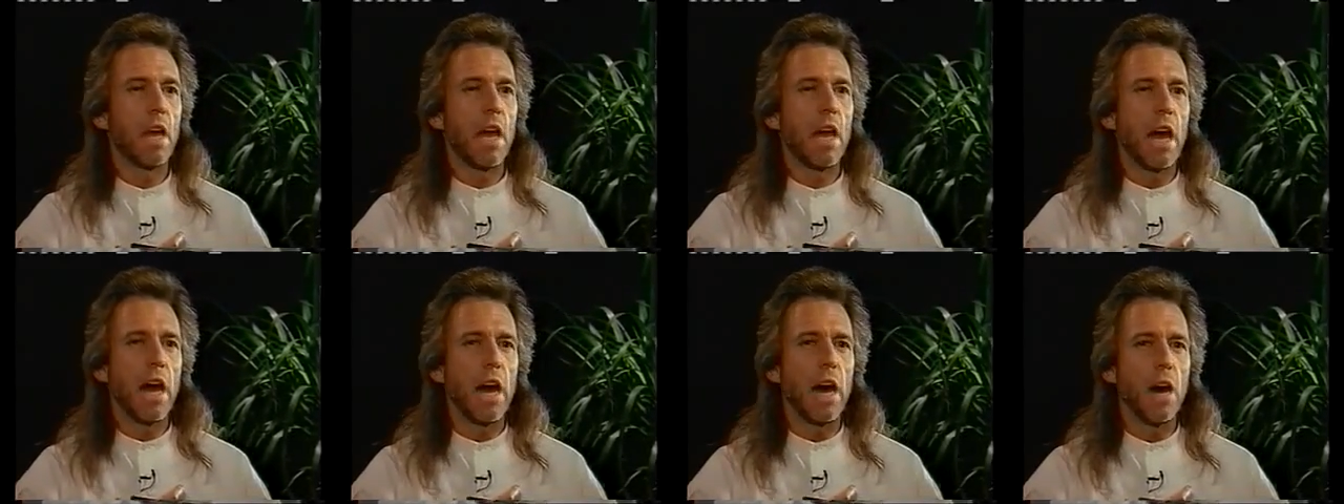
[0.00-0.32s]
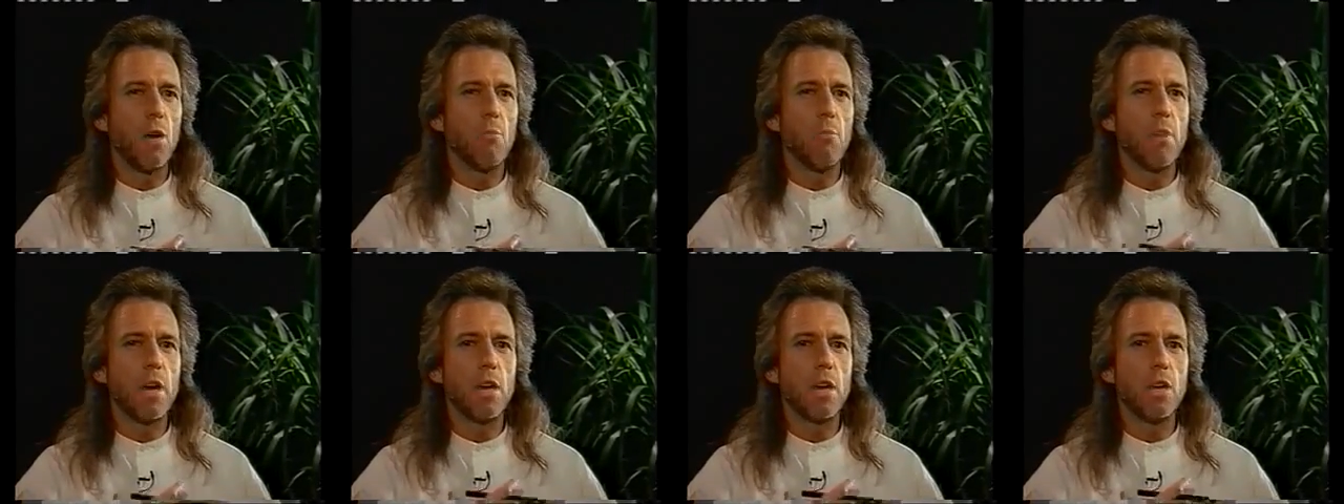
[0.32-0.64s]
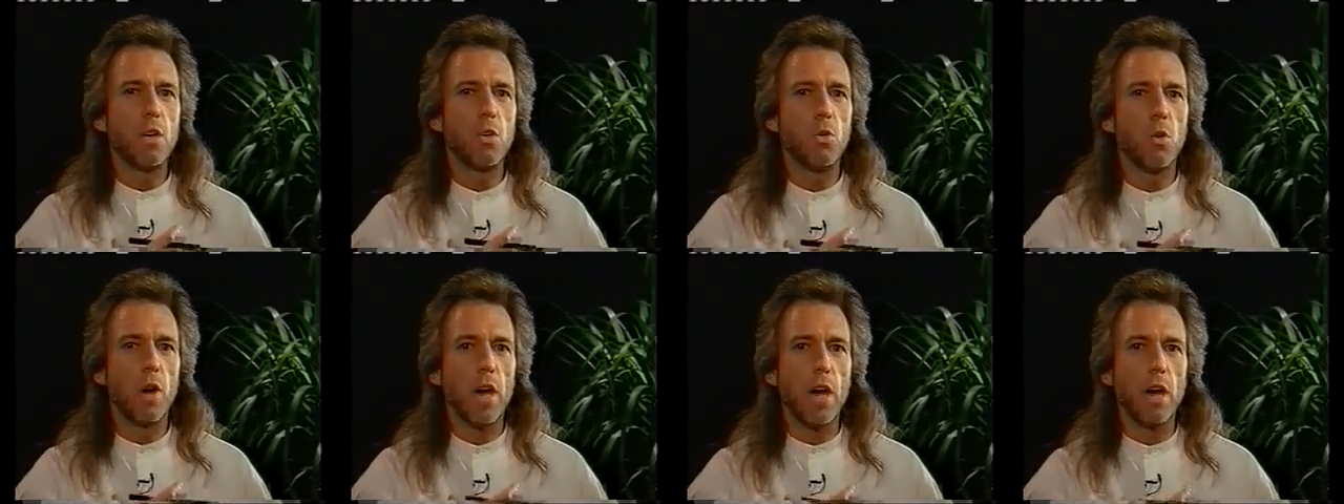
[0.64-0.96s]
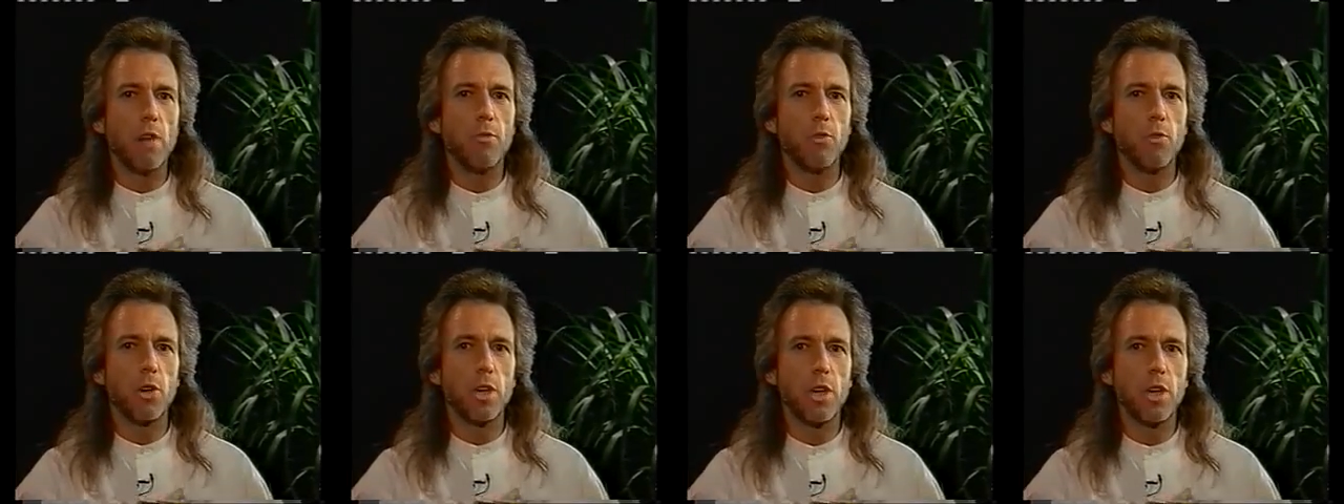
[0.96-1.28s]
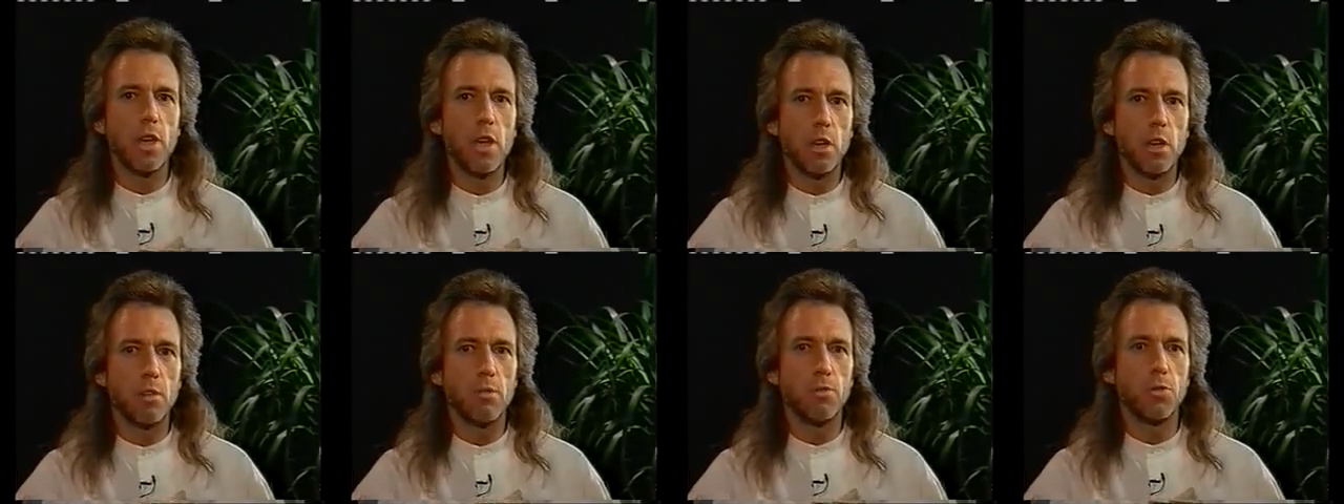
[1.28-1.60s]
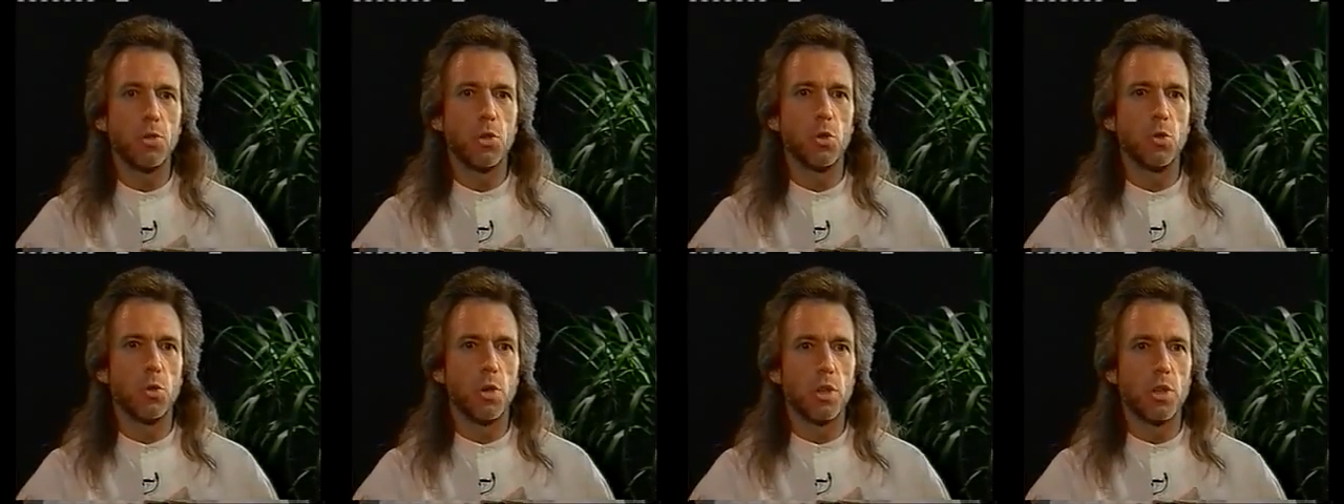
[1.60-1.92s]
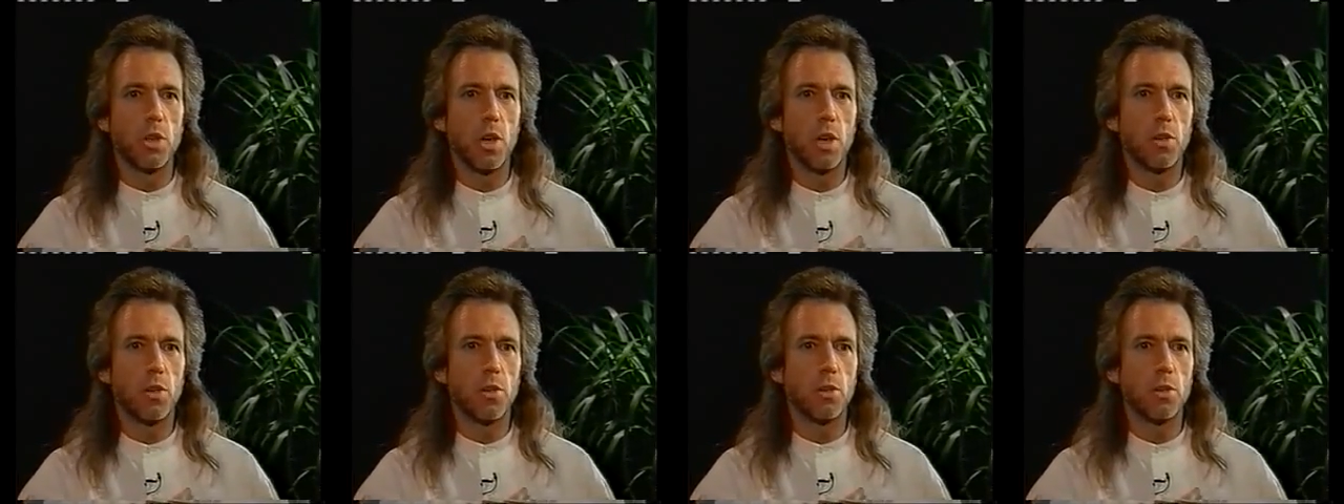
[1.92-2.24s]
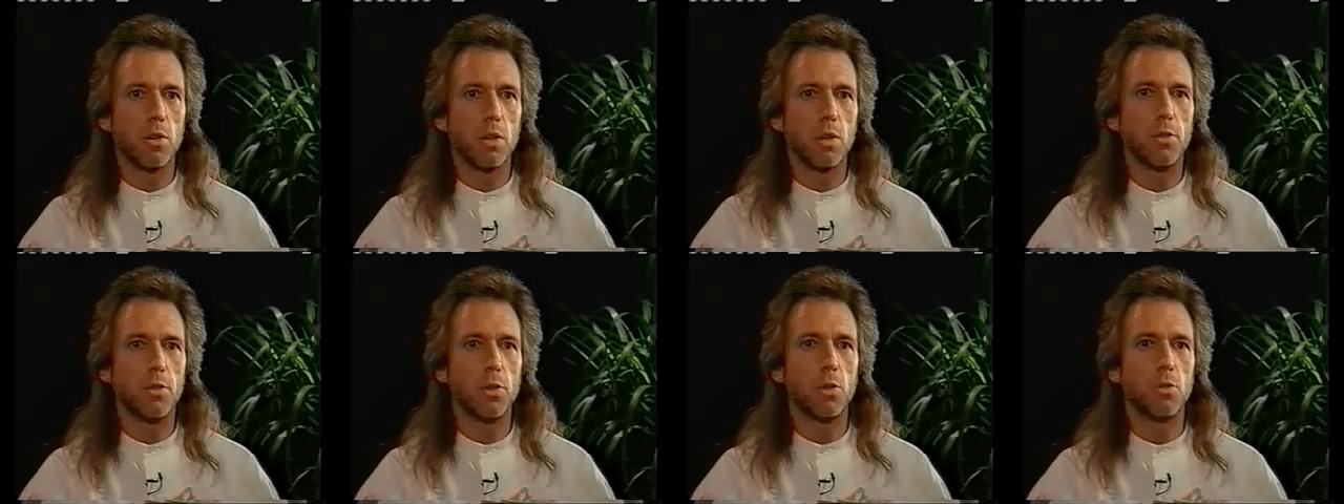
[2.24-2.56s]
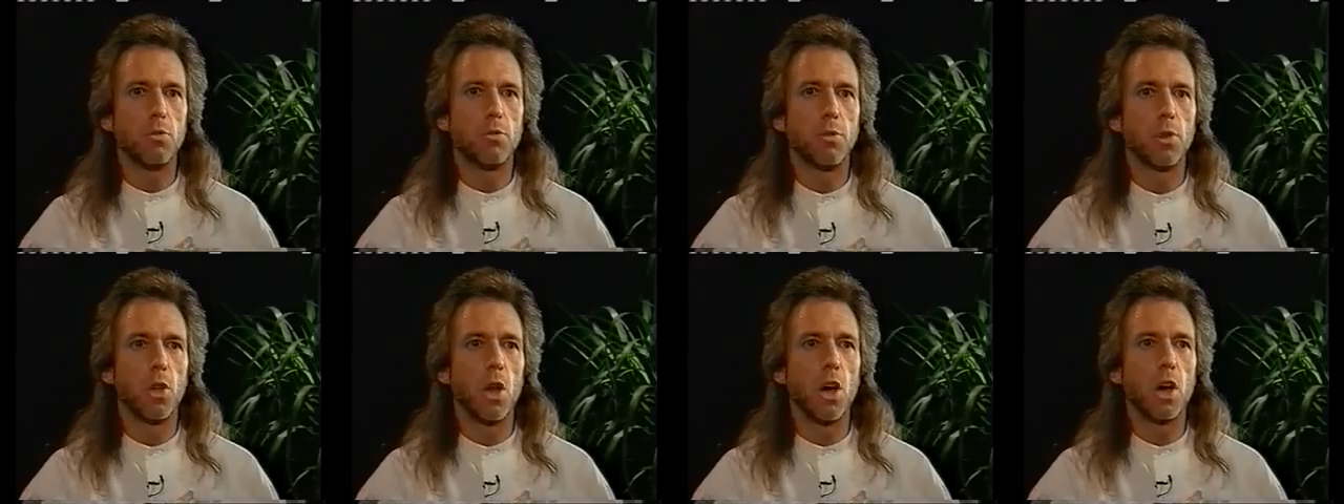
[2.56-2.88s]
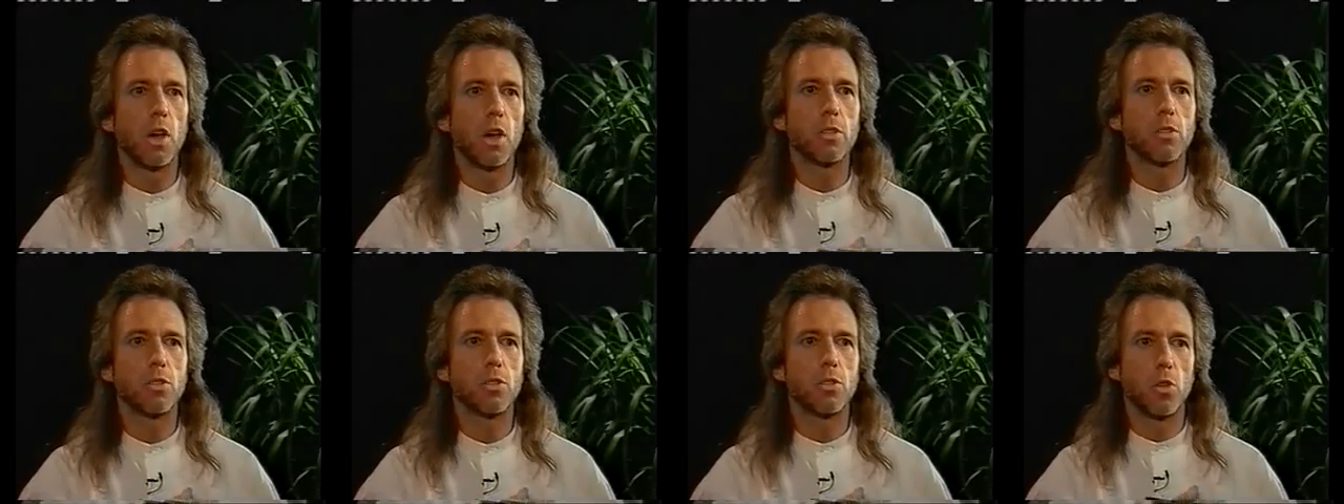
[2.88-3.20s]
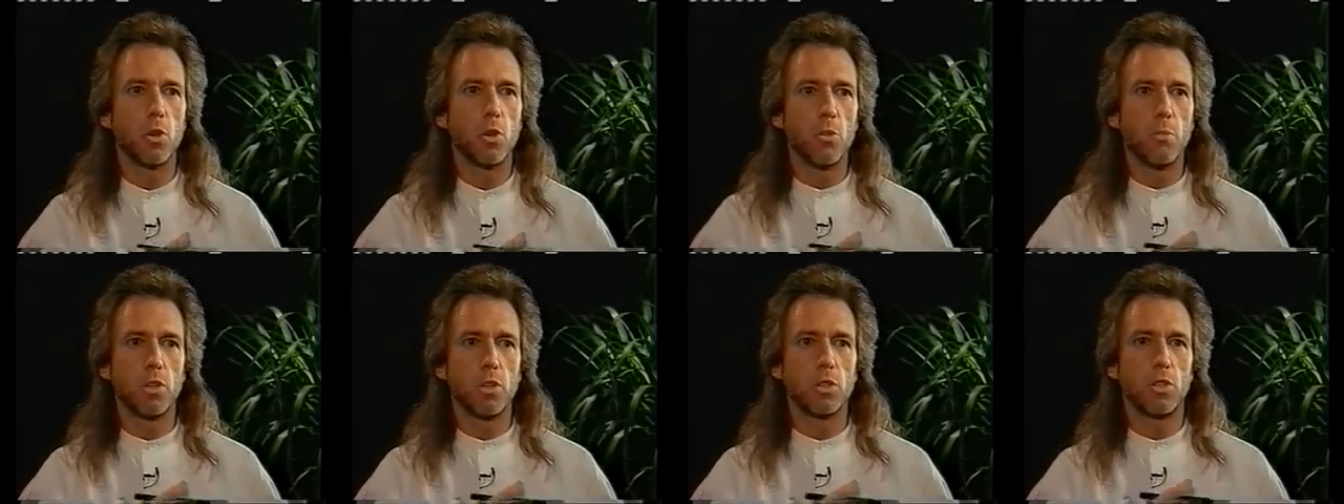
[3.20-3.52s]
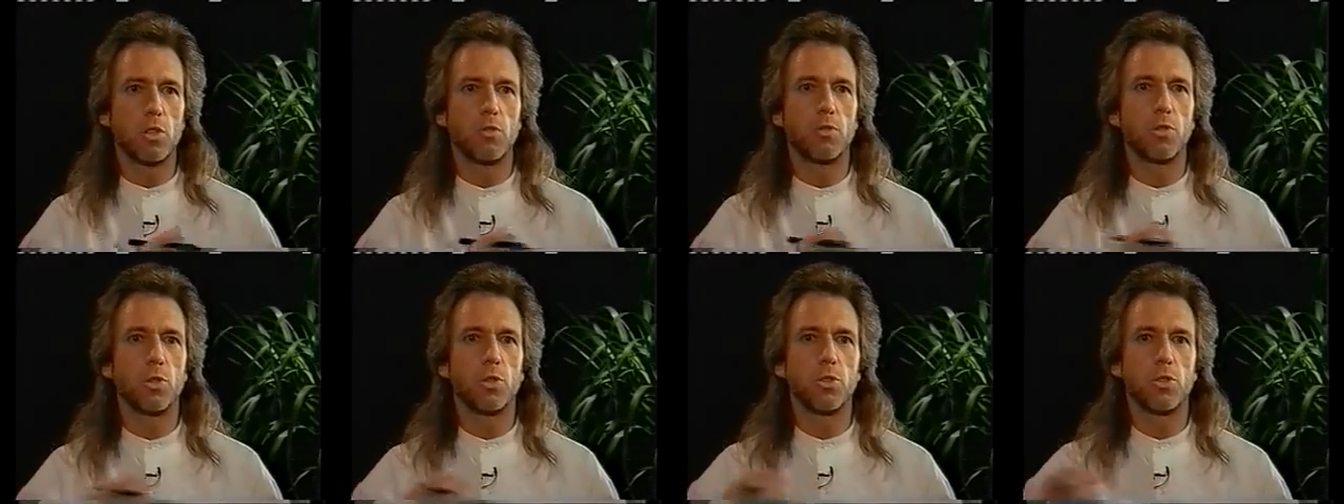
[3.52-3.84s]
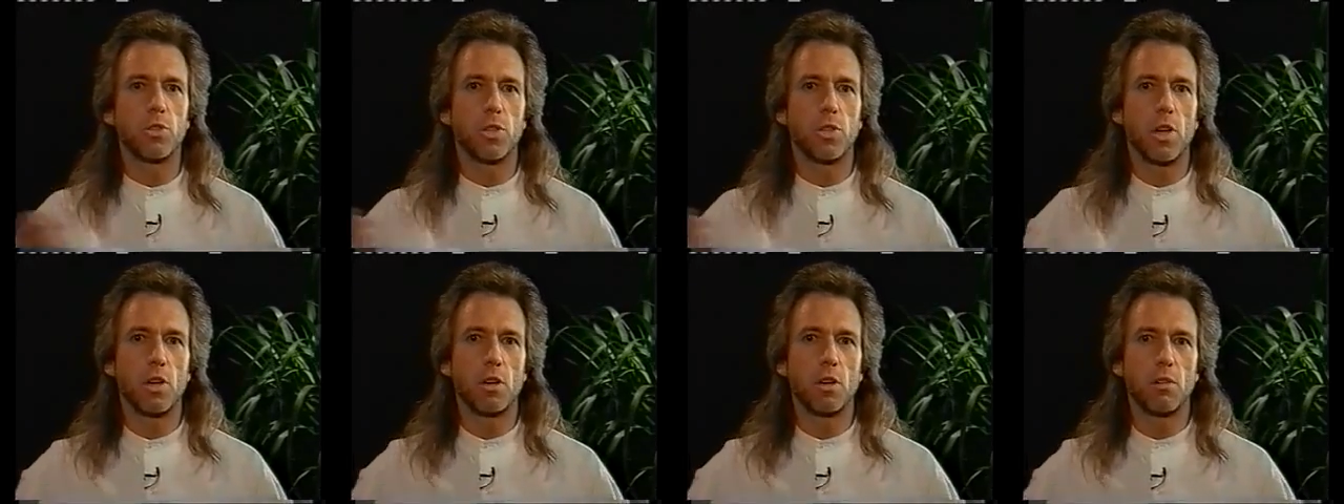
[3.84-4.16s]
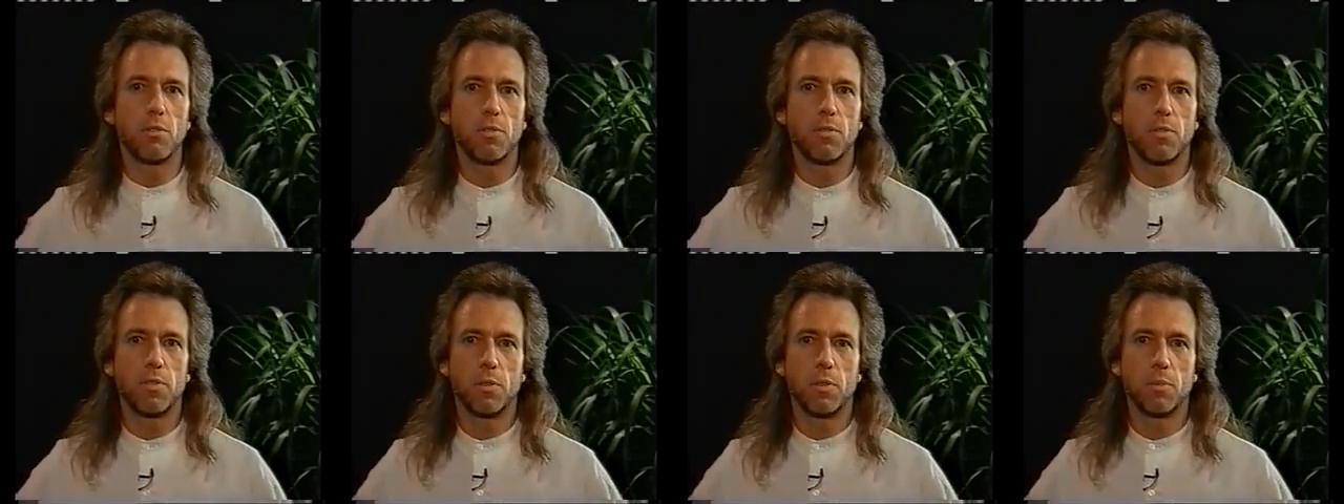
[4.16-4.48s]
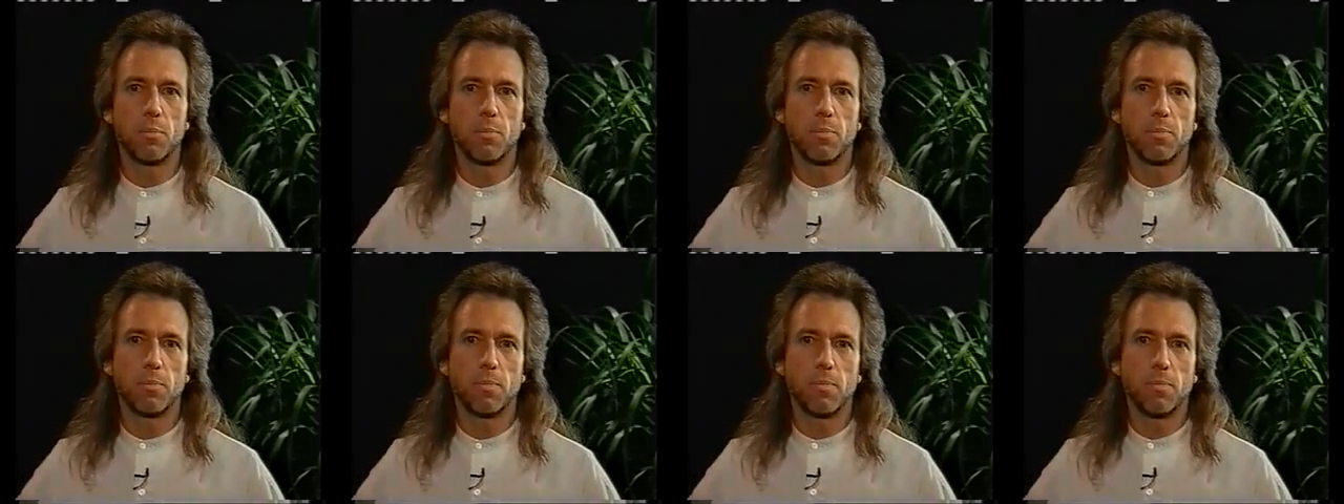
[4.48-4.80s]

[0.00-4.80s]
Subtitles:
How may you ever give to another if you've lost so much of yourself